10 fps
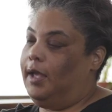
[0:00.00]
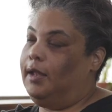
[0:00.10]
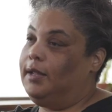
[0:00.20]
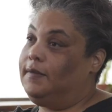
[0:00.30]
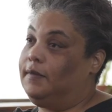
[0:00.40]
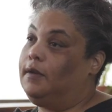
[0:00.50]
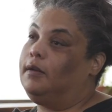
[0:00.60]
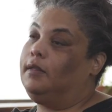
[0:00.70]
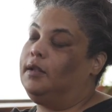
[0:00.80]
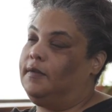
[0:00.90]
Uh, let's
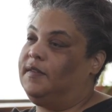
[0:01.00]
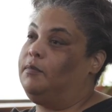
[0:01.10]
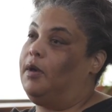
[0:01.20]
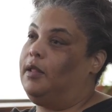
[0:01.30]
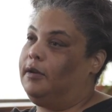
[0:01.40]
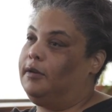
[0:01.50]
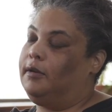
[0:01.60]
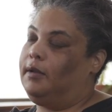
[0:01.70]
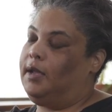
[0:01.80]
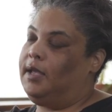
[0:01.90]
start a little smaller
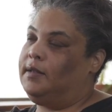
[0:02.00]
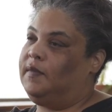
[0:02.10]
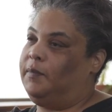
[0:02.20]
and